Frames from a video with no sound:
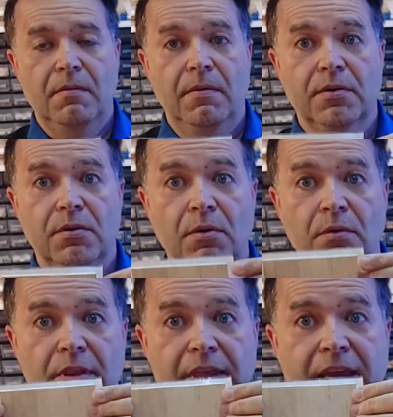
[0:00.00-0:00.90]
around
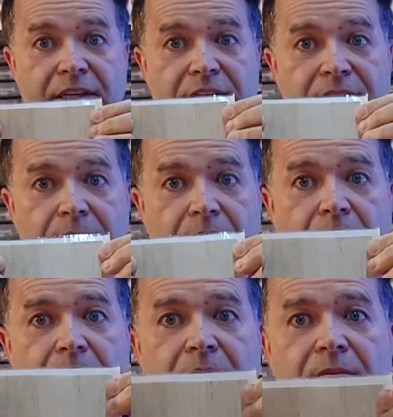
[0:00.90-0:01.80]
all of the edges,
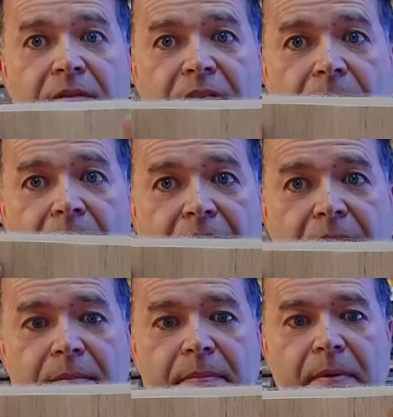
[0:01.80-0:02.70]
roughly about
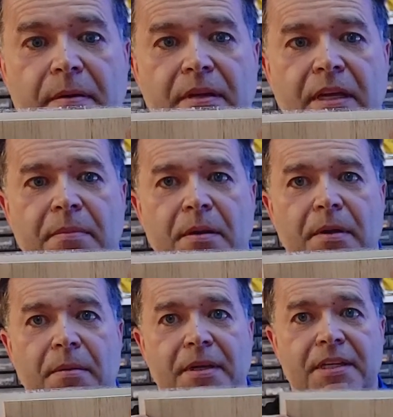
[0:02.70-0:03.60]
a couple of
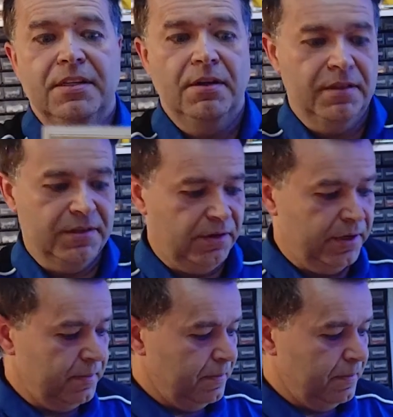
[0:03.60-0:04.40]
millimetres either side.